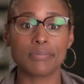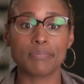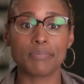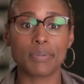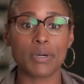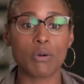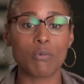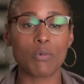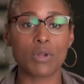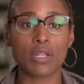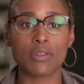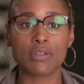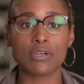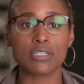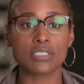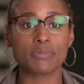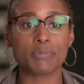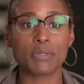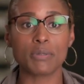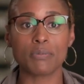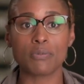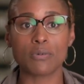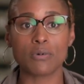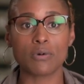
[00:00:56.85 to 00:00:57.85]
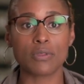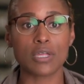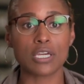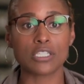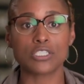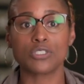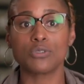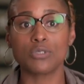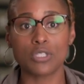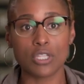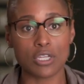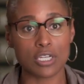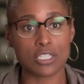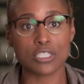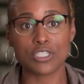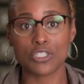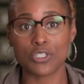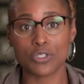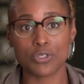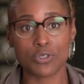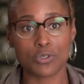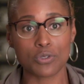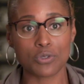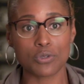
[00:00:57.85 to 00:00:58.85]
but one of those people that you look
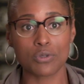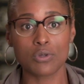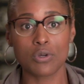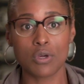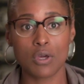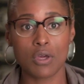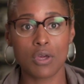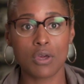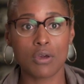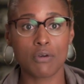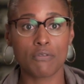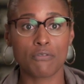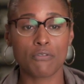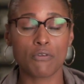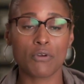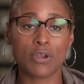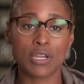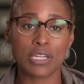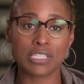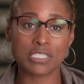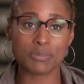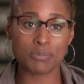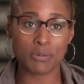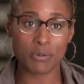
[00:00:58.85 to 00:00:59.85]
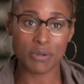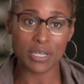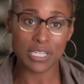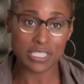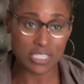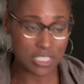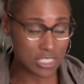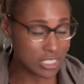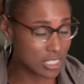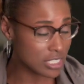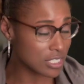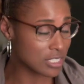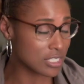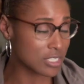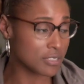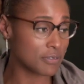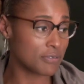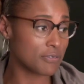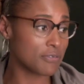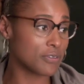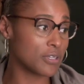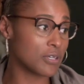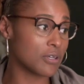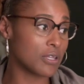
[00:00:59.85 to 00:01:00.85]
to for inspiration to
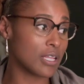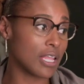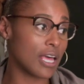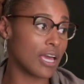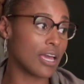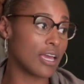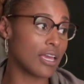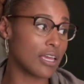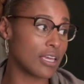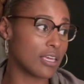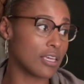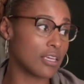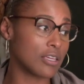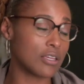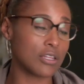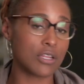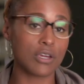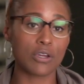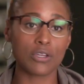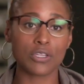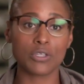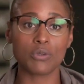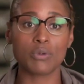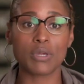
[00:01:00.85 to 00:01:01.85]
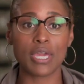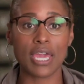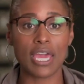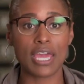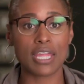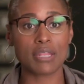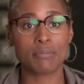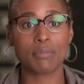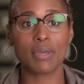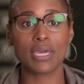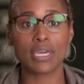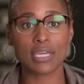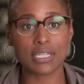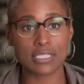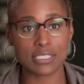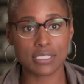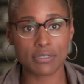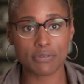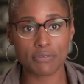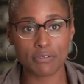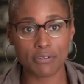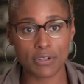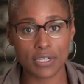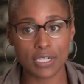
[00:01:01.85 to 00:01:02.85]
feel like, you know, you can make a
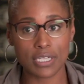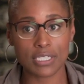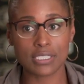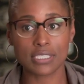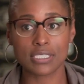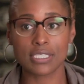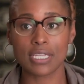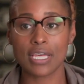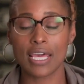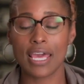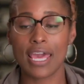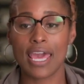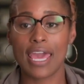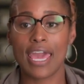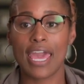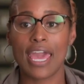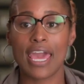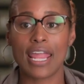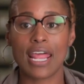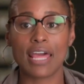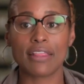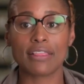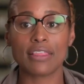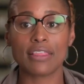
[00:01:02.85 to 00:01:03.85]
difference. And I